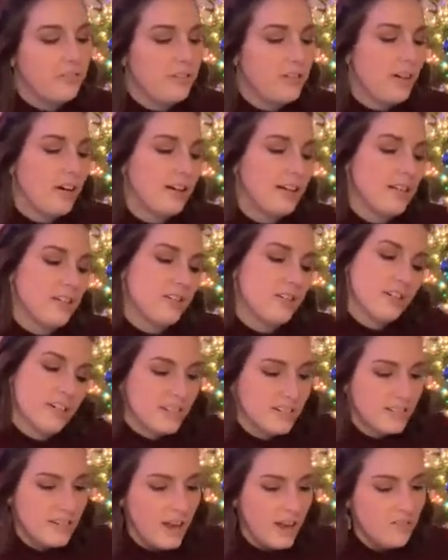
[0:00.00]
young
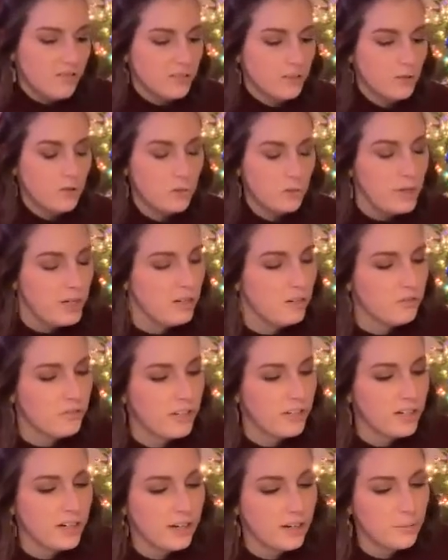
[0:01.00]
interns have social media
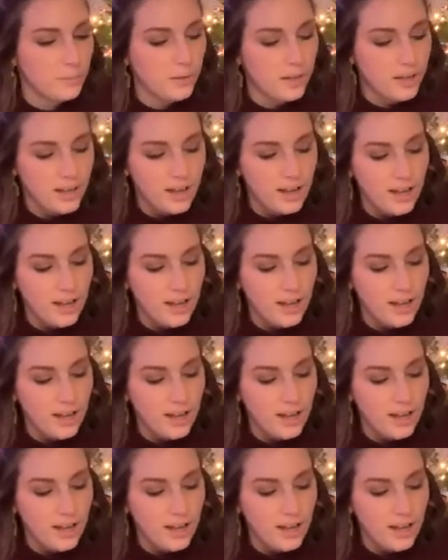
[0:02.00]
for him.